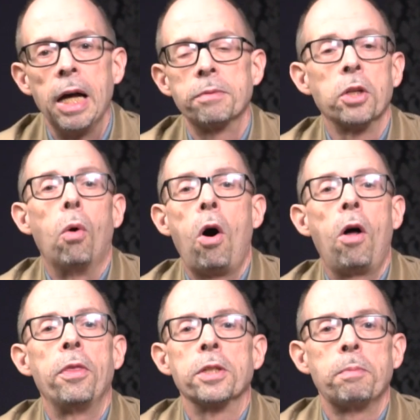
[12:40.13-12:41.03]
So,
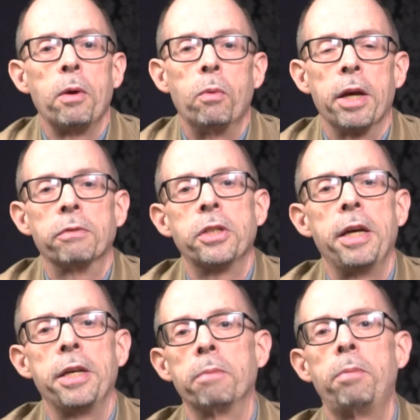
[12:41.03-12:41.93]
all this by way of
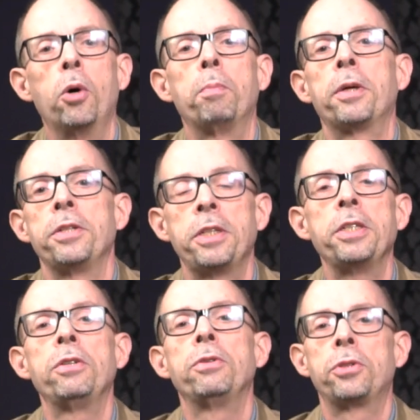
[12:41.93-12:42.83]
saying the Pope
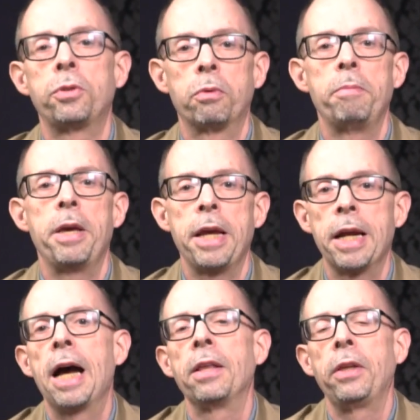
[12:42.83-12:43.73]
continues to remain
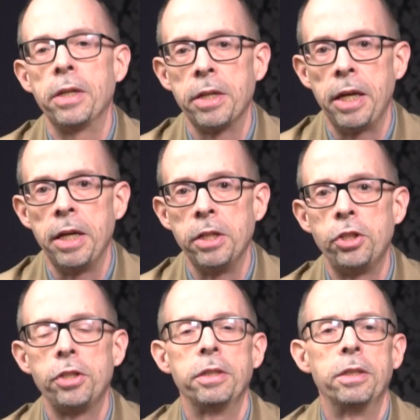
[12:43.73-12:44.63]
highly
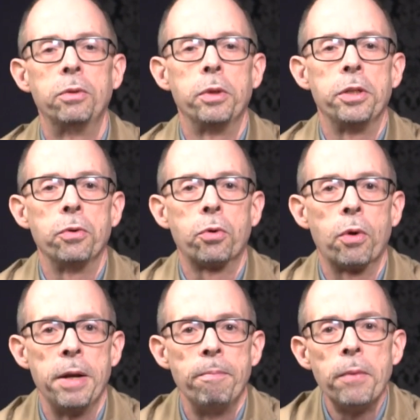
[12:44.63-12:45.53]
engaged with
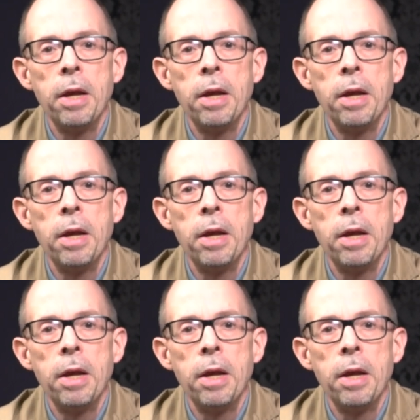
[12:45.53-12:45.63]
Ukraine.